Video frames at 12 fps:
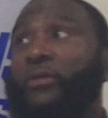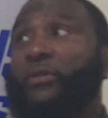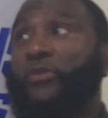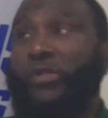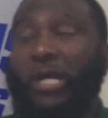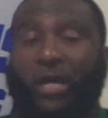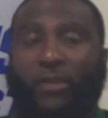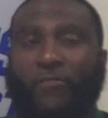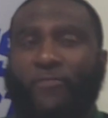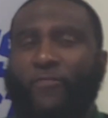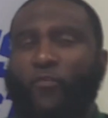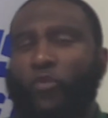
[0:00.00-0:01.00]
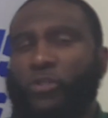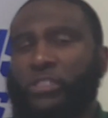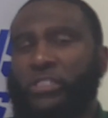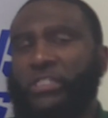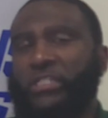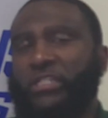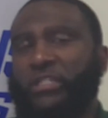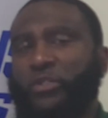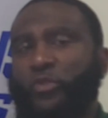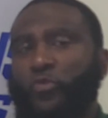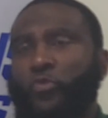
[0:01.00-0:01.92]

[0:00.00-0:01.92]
You kind of forcing the issue